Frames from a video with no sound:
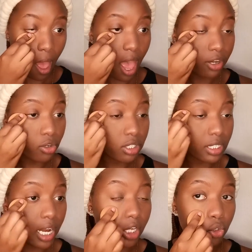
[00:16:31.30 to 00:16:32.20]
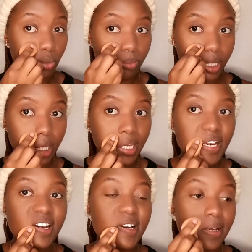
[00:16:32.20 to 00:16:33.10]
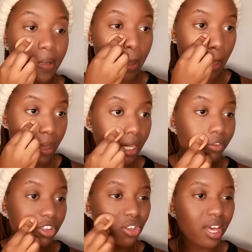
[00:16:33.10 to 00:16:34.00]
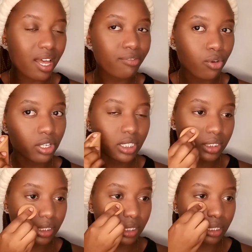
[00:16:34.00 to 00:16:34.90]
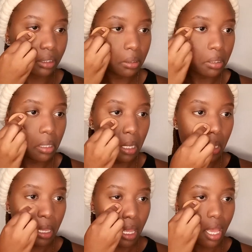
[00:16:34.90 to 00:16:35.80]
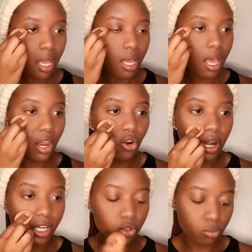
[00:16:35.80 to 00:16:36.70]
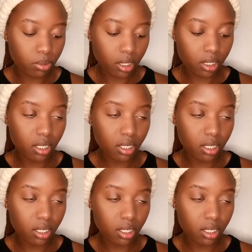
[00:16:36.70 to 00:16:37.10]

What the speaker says: I don't like to bake, even though I have oily skin. I don't like to bake.